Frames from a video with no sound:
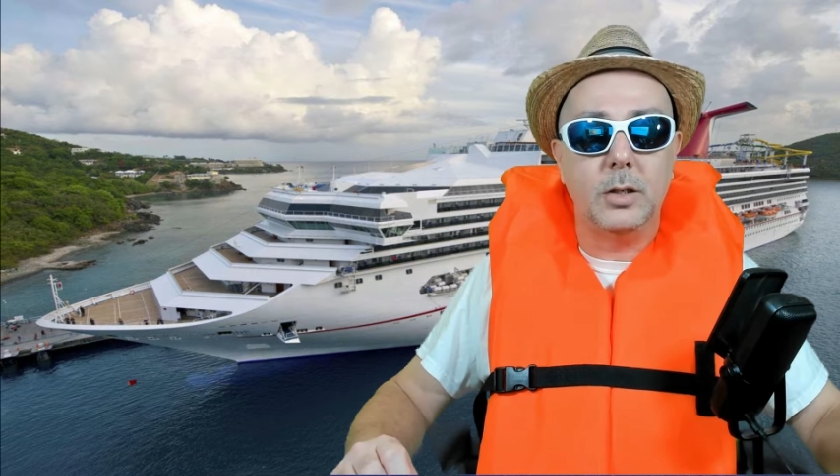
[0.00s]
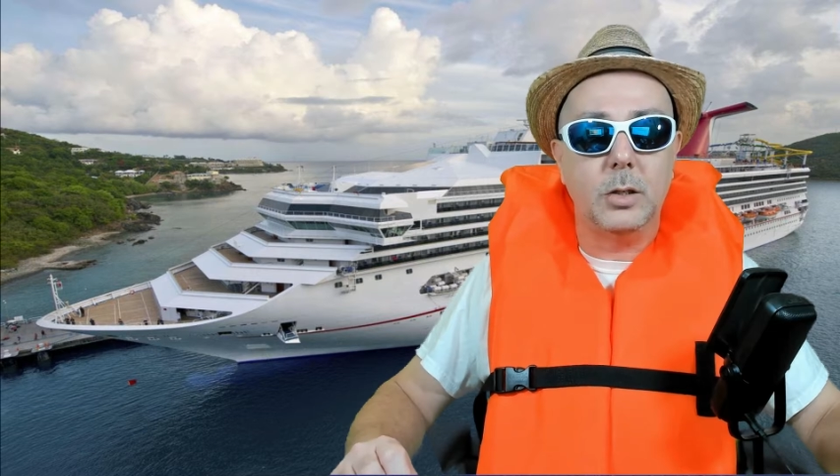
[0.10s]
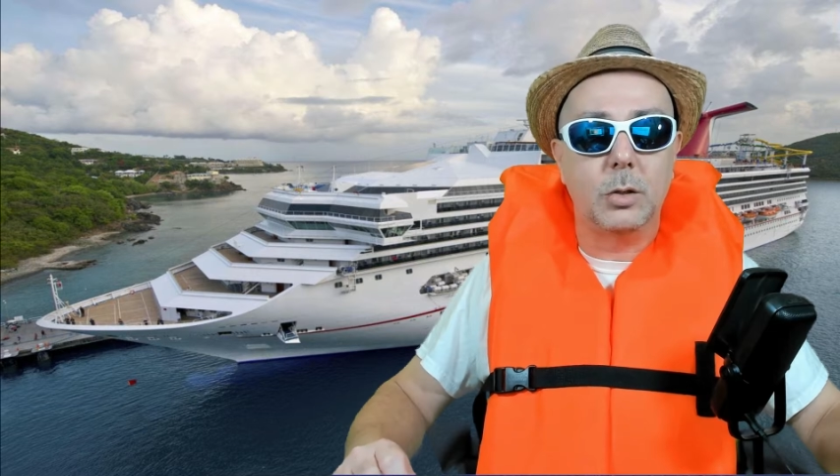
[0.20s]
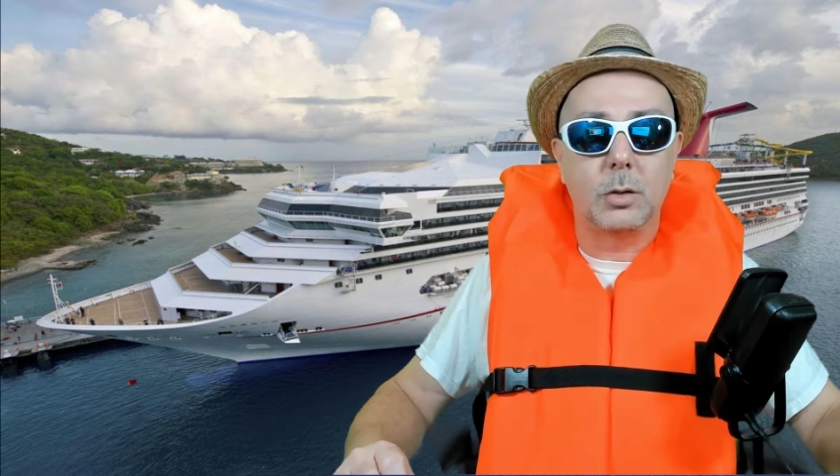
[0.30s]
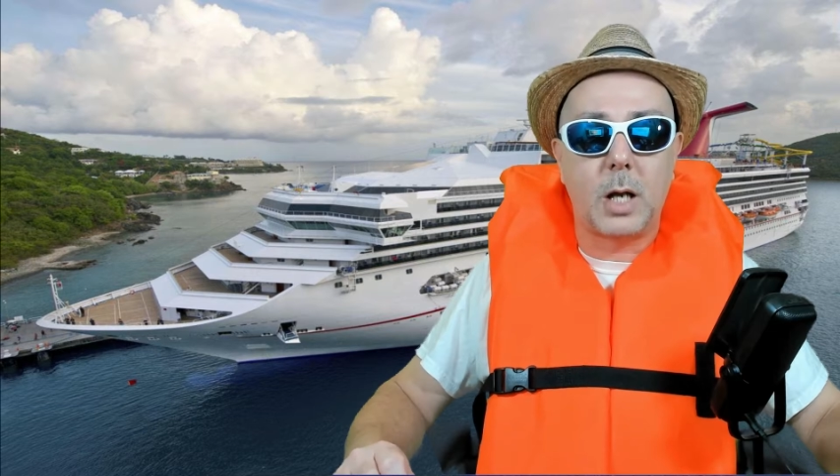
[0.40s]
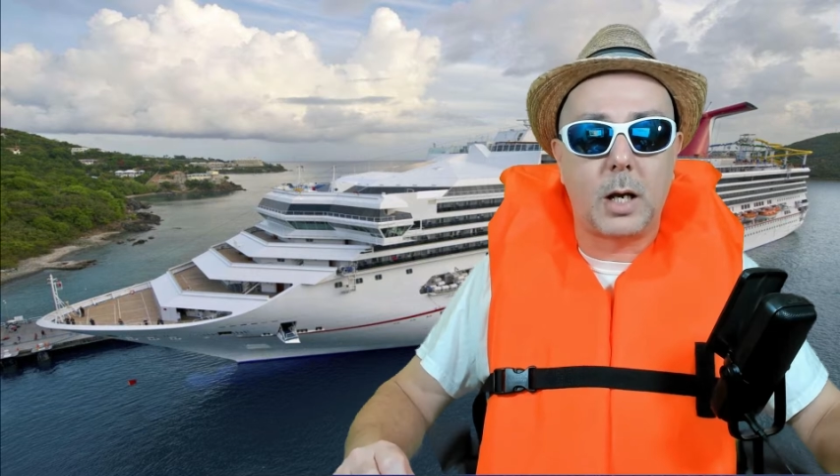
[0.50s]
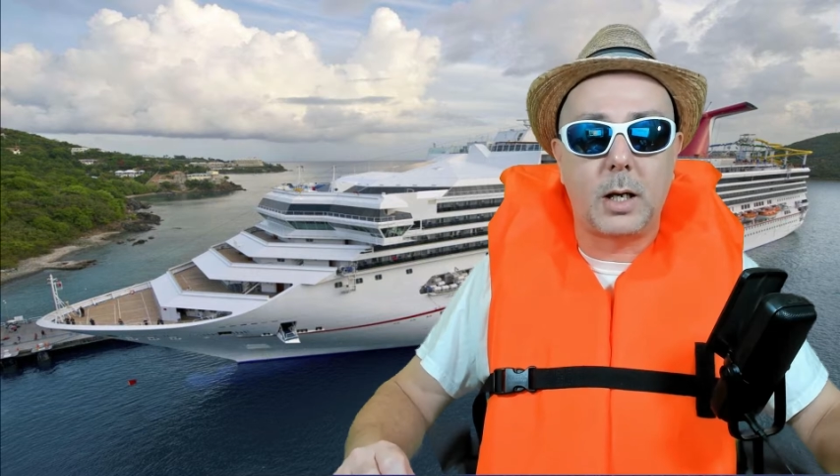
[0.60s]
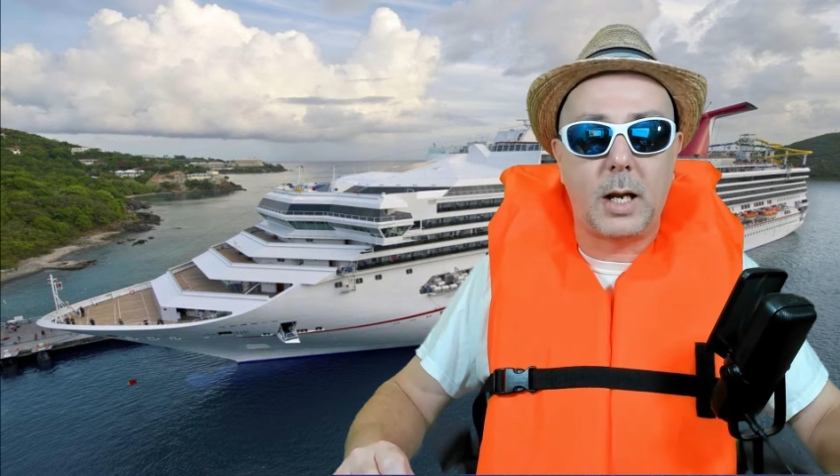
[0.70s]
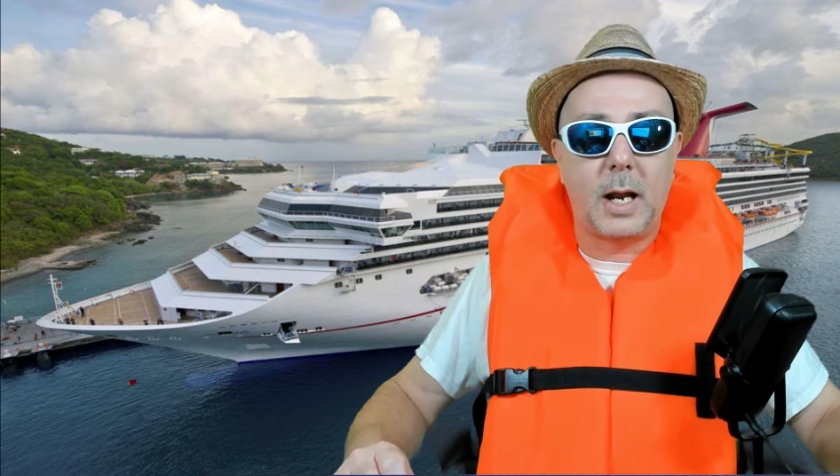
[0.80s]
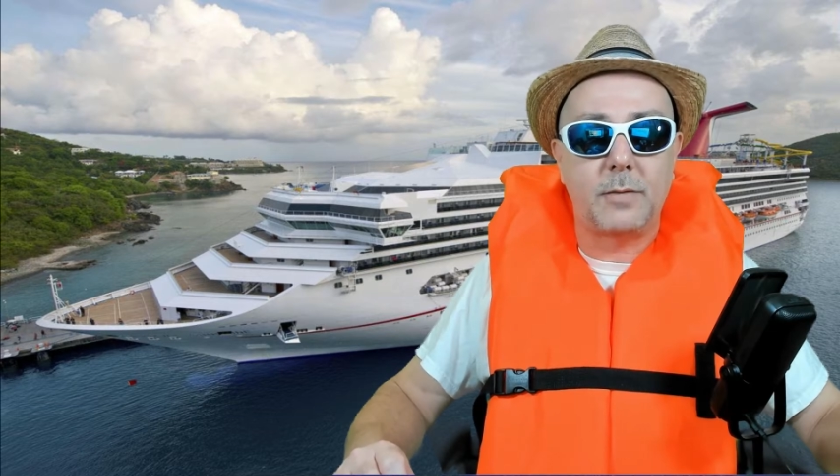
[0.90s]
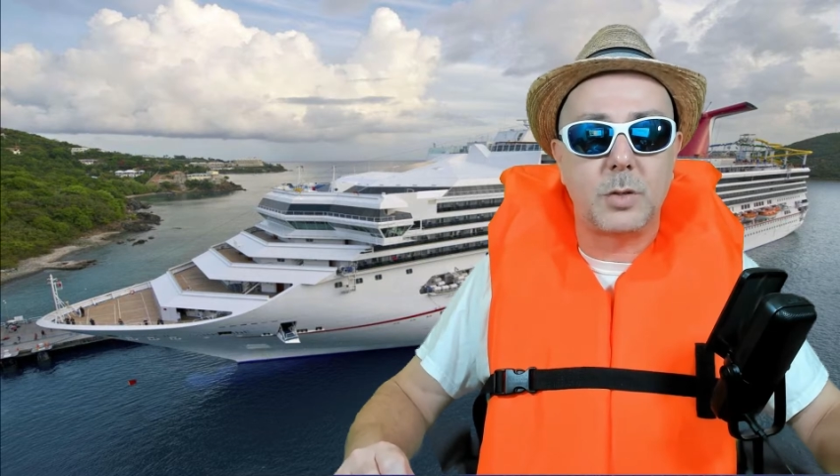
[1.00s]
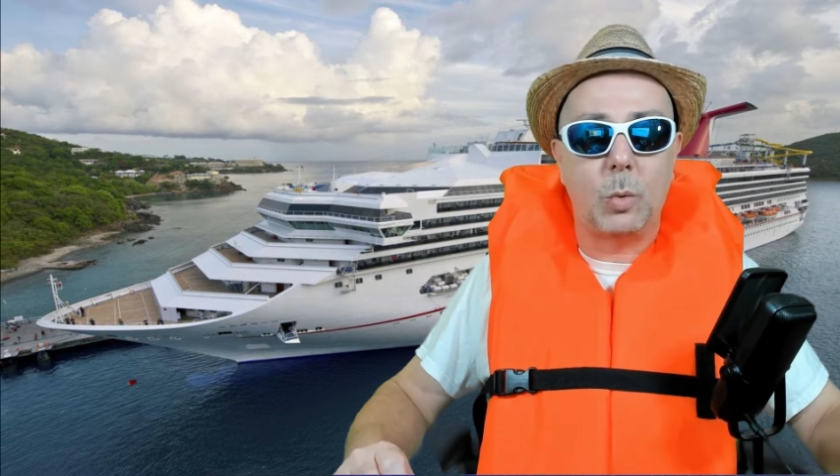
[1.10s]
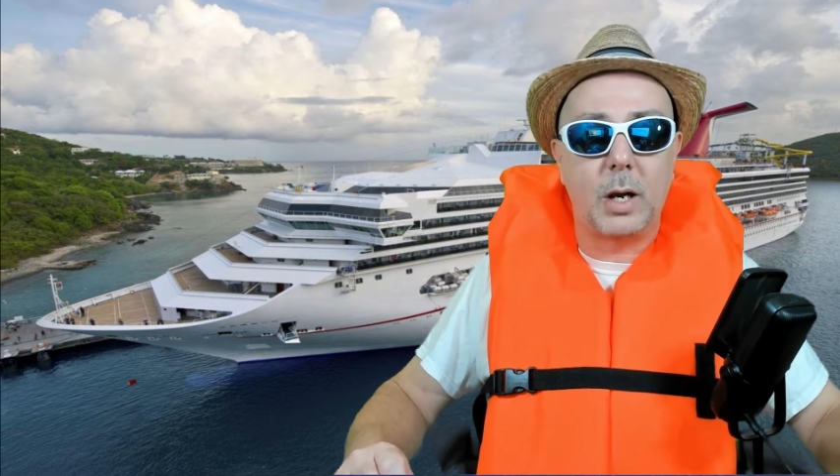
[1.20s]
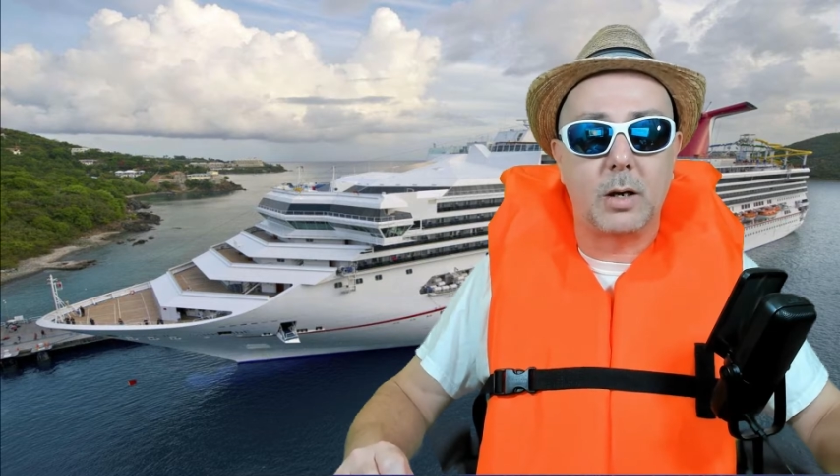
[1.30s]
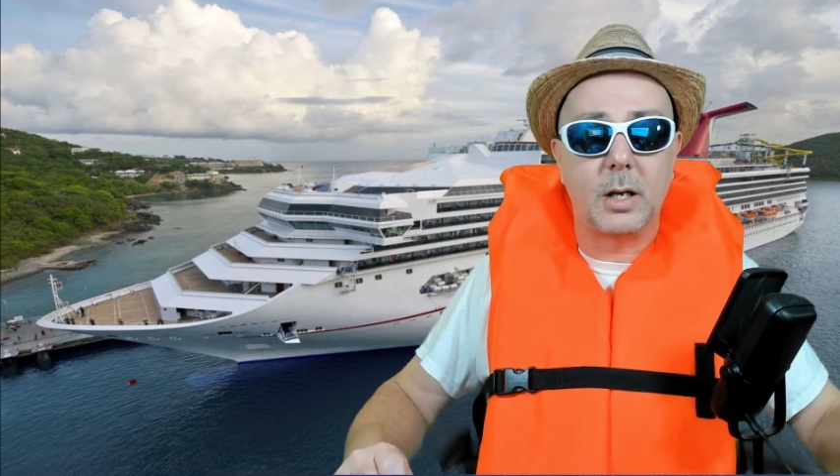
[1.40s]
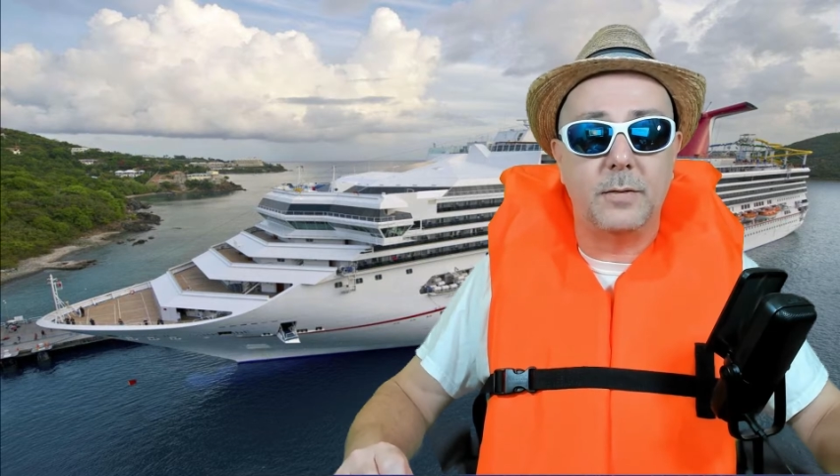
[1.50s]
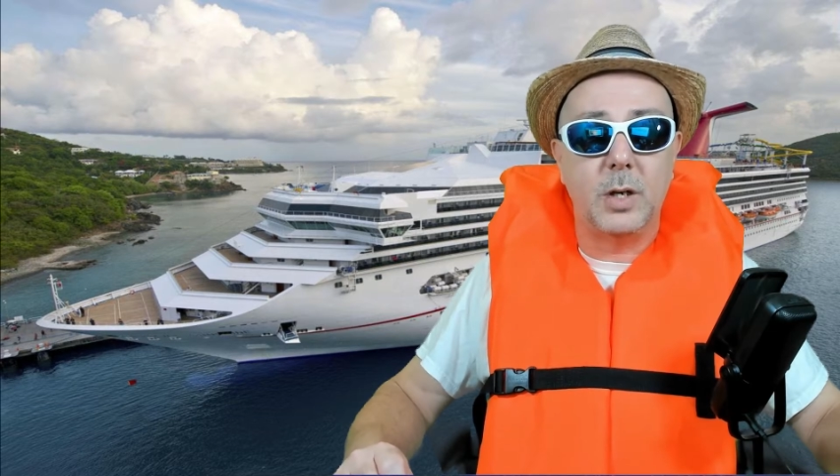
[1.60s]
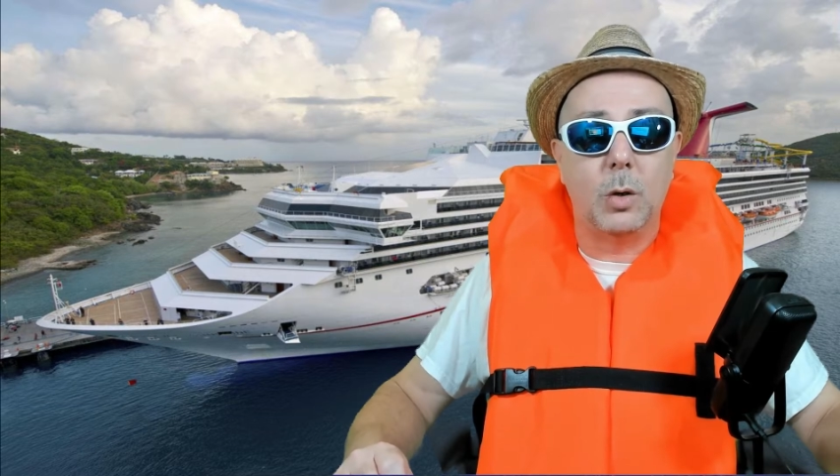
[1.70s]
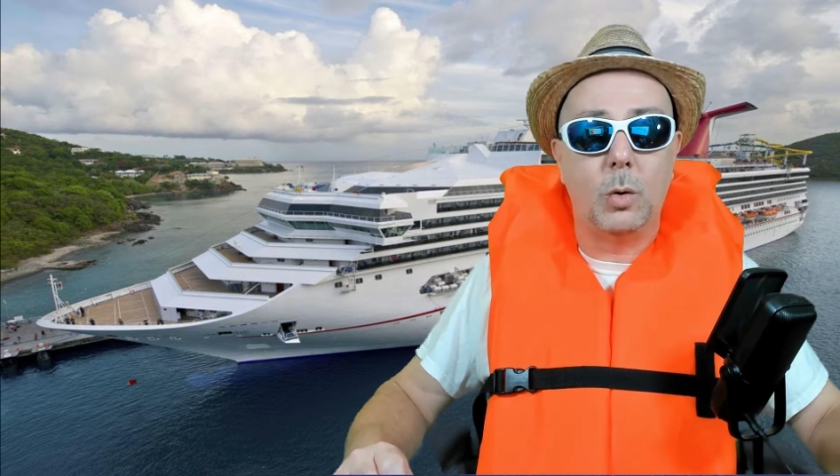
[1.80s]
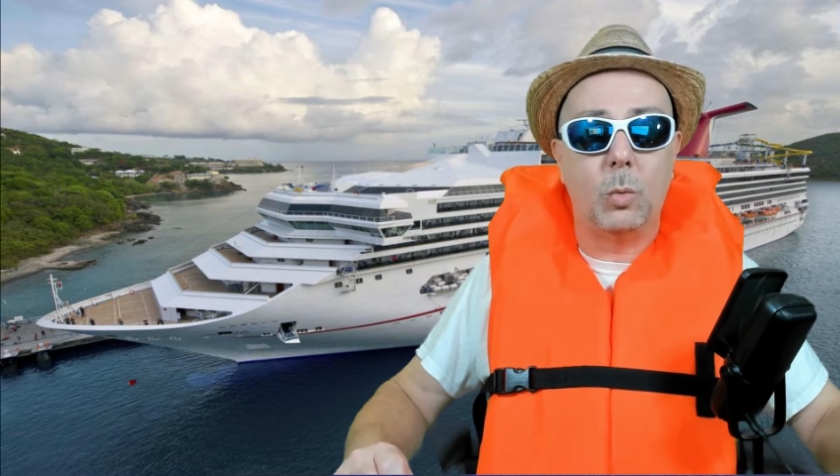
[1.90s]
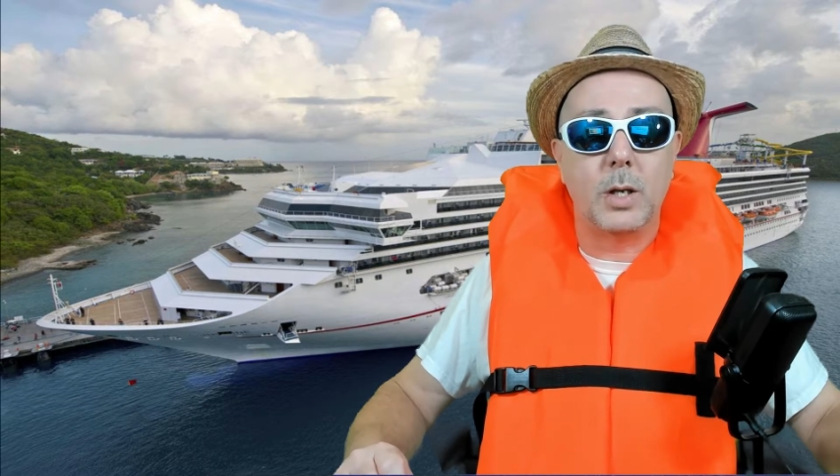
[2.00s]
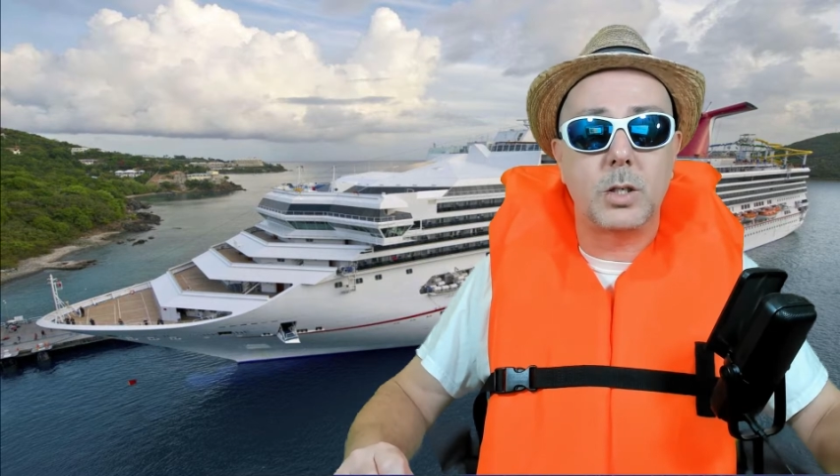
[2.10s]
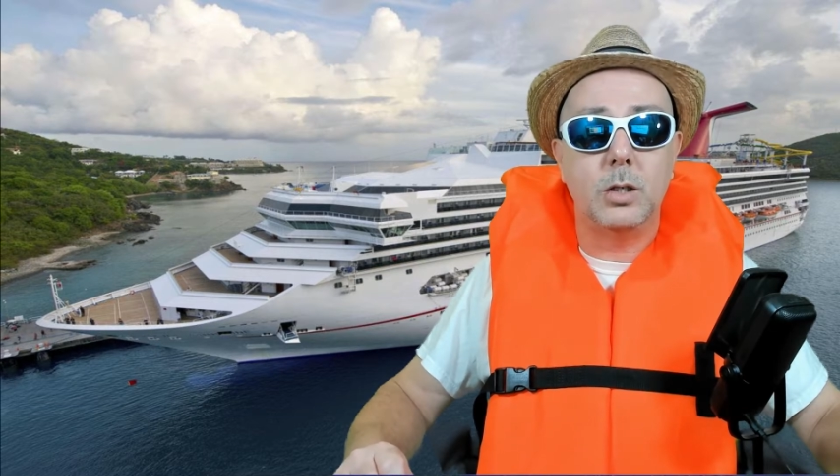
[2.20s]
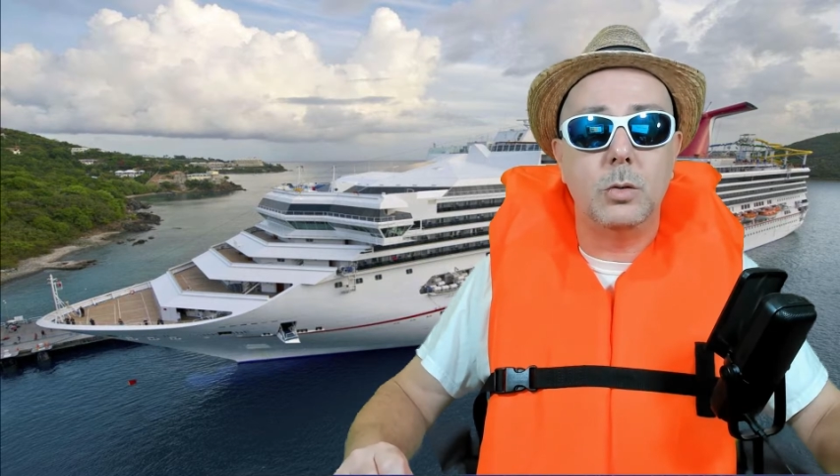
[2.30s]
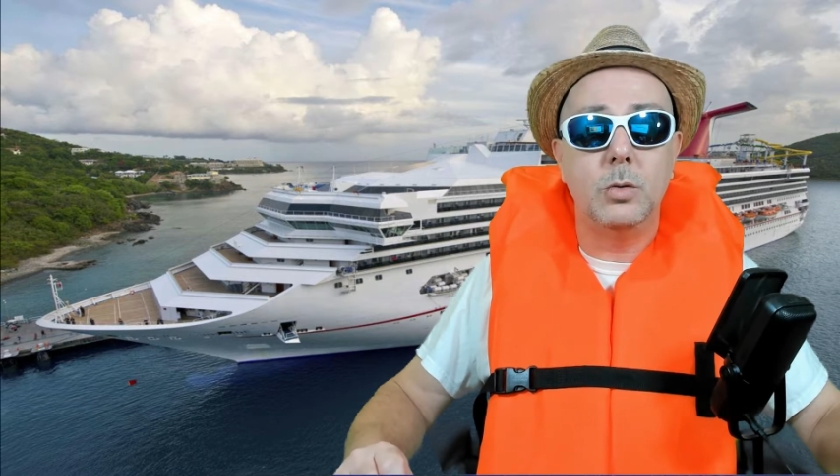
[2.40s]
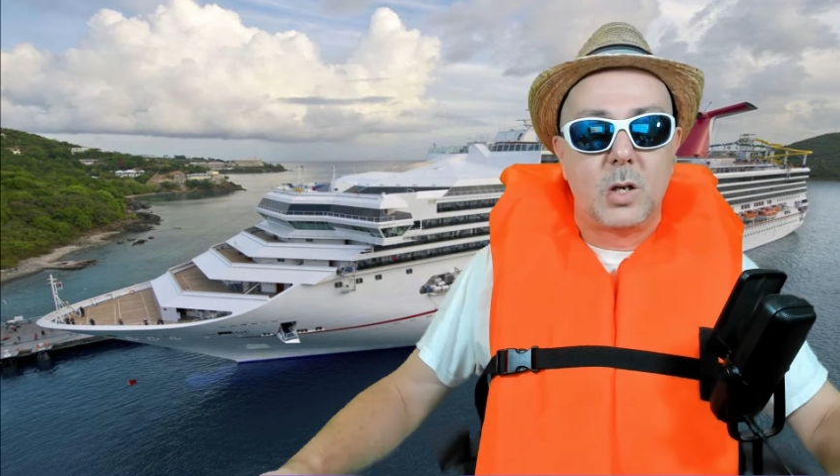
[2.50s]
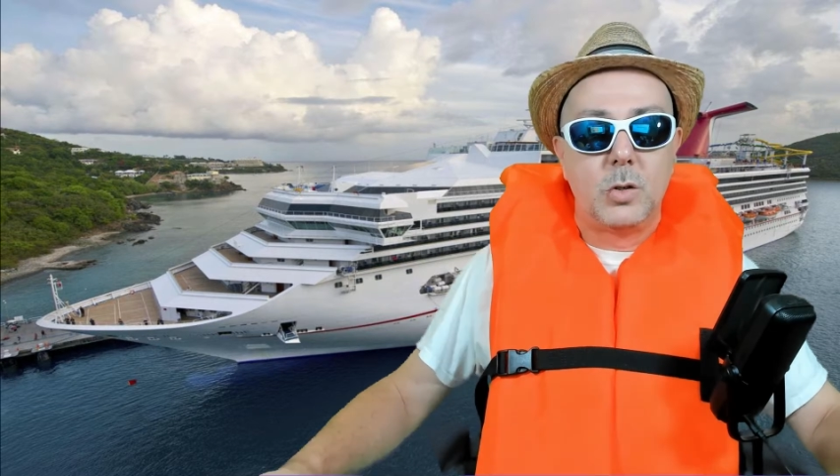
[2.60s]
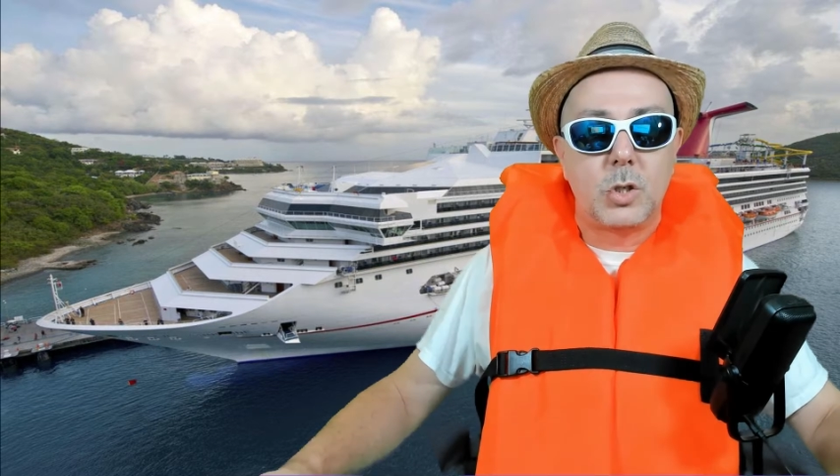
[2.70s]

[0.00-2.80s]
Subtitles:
you're not going to have to wear it if you don't want to.